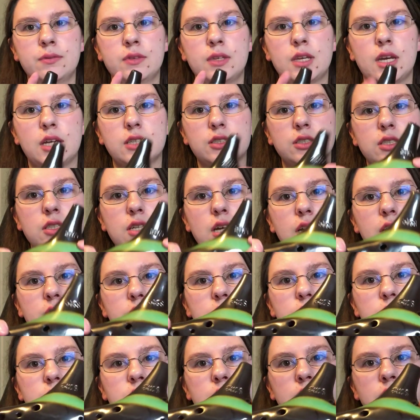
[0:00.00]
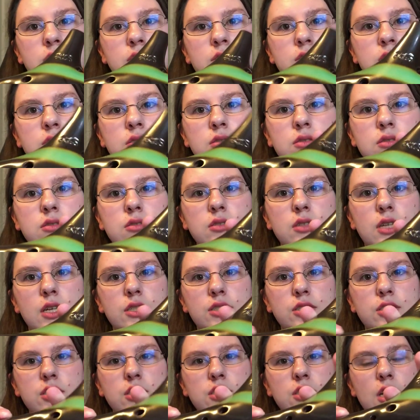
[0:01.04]
has a nice
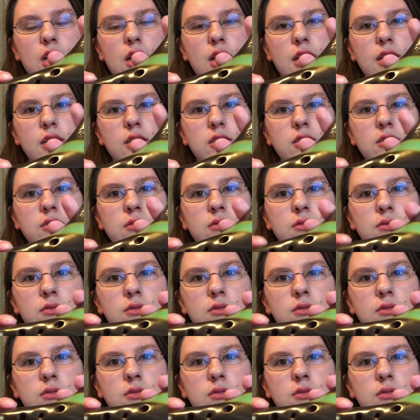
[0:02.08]
design.